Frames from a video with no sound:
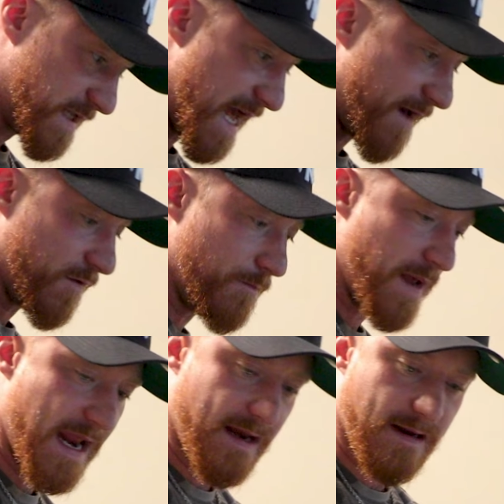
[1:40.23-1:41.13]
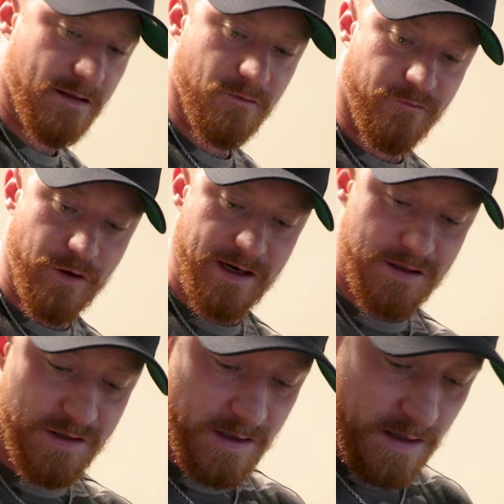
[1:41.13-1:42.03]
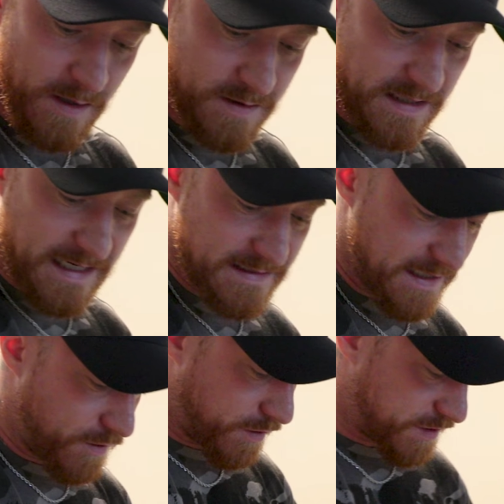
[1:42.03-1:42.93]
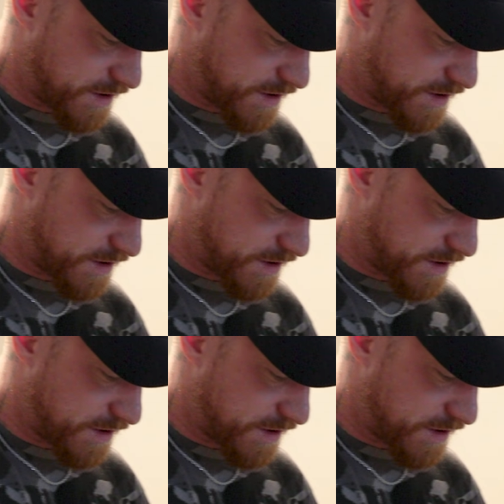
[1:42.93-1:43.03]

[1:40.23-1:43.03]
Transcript: to have it made in the fridge. Because like I said, you can